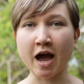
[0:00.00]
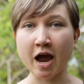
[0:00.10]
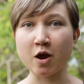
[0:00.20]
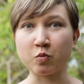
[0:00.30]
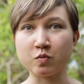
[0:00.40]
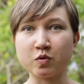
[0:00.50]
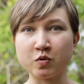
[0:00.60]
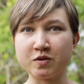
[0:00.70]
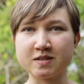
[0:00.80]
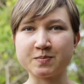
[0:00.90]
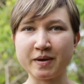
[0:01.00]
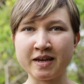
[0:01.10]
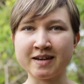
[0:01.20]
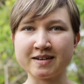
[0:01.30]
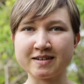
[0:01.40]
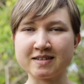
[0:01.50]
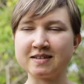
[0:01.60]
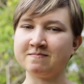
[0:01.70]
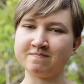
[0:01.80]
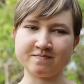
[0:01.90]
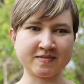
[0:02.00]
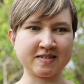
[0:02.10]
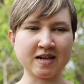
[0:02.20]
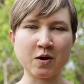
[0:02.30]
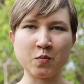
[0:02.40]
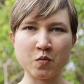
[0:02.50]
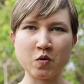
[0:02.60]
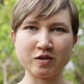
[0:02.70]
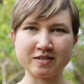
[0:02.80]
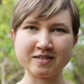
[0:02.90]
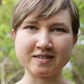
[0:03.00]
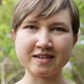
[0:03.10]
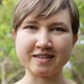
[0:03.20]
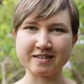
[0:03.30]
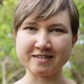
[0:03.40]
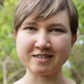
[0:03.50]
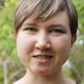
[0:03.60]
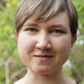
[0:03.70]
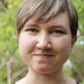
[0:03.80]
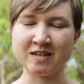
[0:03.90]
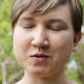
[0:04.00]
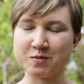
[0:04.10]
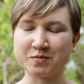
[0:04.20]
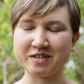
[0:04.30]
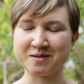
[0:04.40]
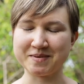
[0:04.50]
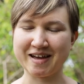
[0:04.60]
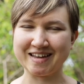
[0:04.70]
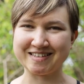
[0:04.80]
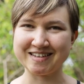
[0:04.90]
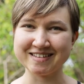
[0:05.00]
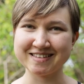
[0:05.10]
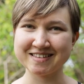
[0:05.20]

I could speak somewhat English. It was pretty bad.